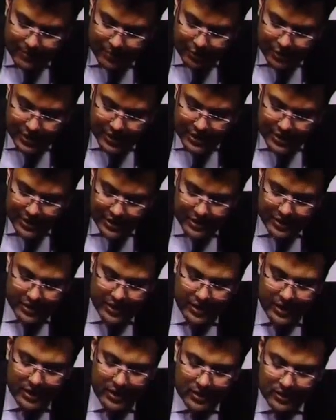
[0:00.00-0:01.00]
procedure?
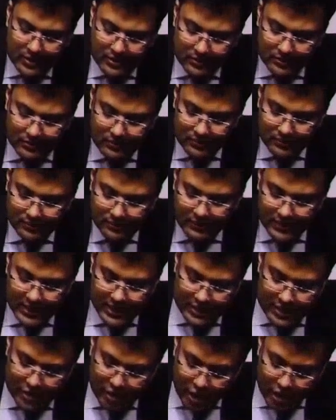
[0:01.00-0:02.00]

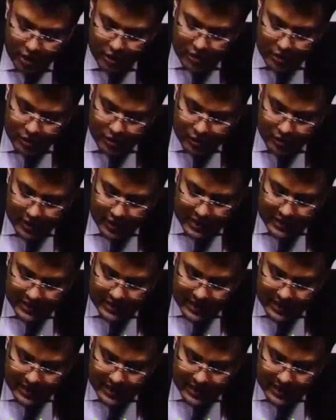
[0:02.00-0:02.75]
It's also known as